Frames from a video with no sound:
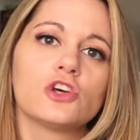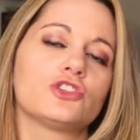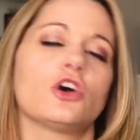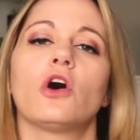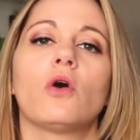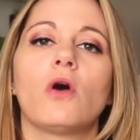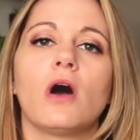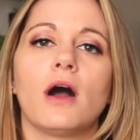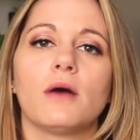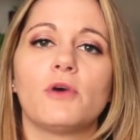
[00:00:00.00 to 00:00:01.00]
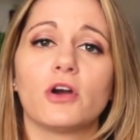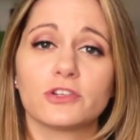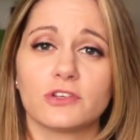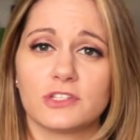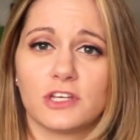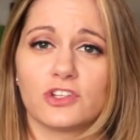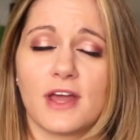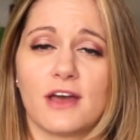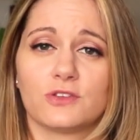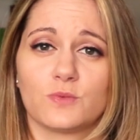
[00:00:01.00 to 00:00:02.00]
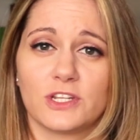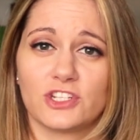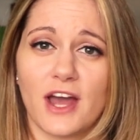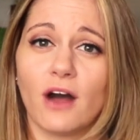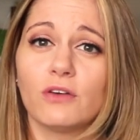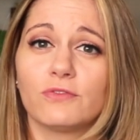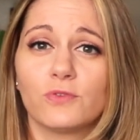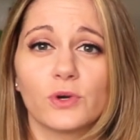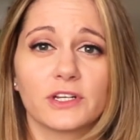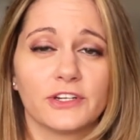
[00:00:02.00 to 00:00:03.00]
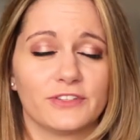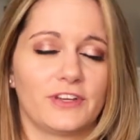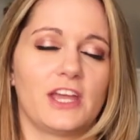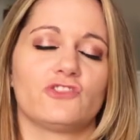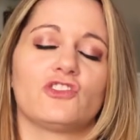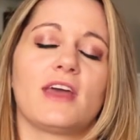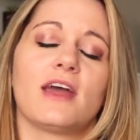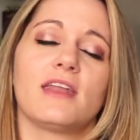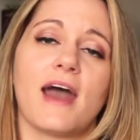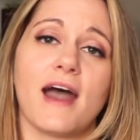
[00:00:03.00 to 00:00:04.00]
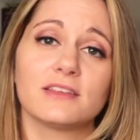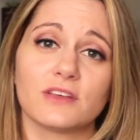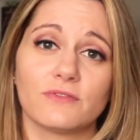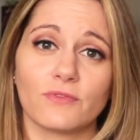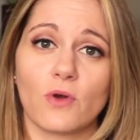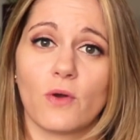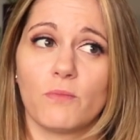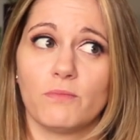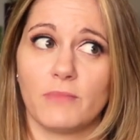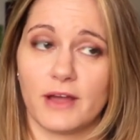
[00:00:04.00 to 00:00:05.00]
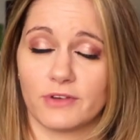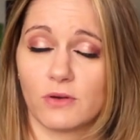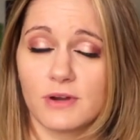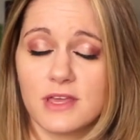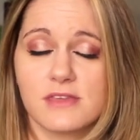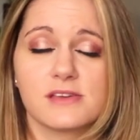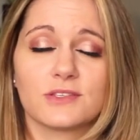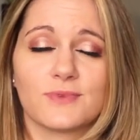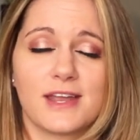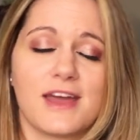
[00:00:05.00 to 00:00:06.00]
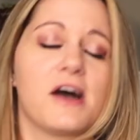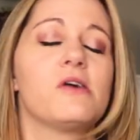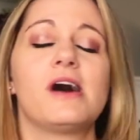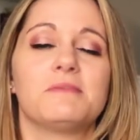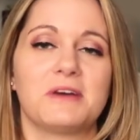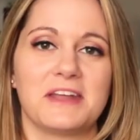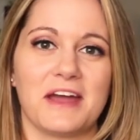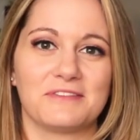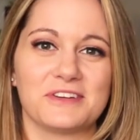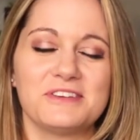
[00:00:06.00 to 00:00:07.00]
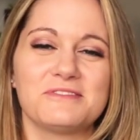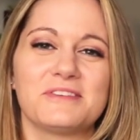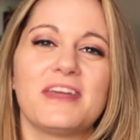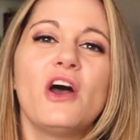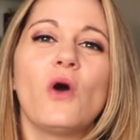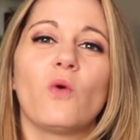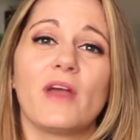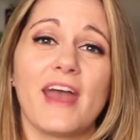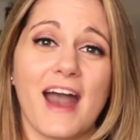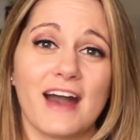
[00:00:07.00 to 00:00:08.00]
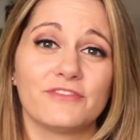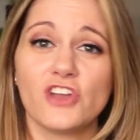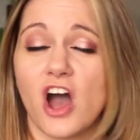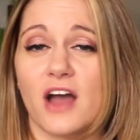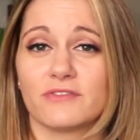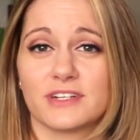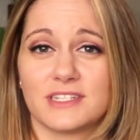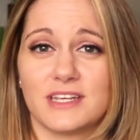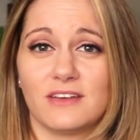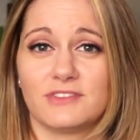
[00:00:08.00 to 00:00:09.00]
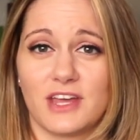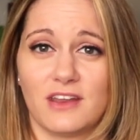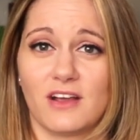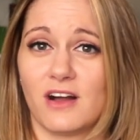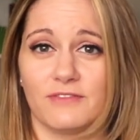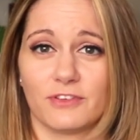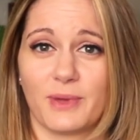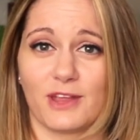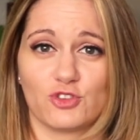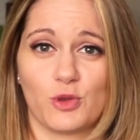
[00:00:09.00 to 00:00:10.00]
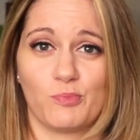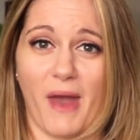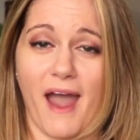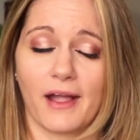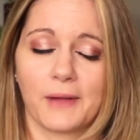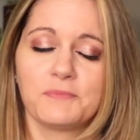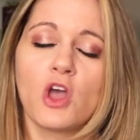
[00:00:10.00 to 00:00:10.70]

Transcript: So um, our association has reached out for clarification, and as of my recording this right now on Monday afternoon, we have not received any confirmation back.